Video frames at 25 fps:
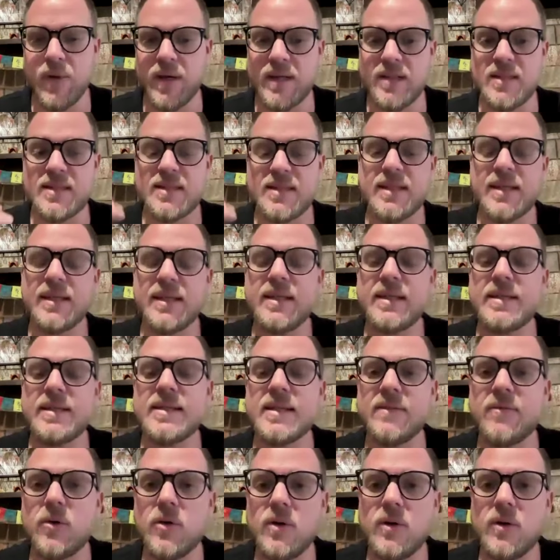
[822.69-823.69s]
We can see
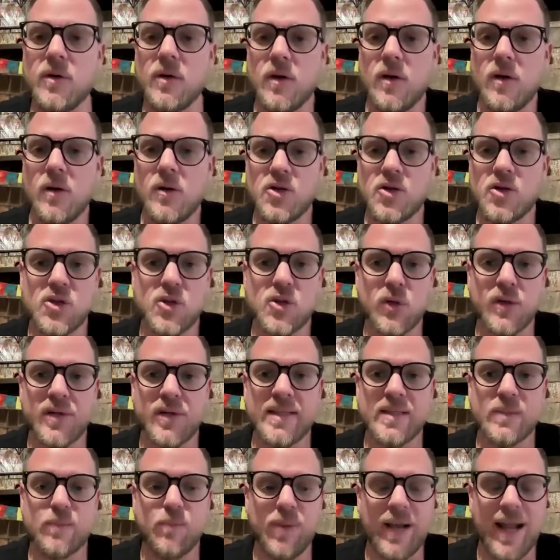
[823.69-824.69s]
this even just on
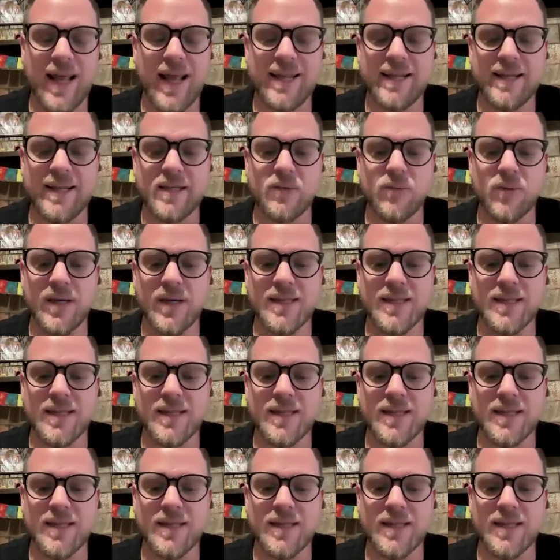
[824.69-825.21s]
this planet.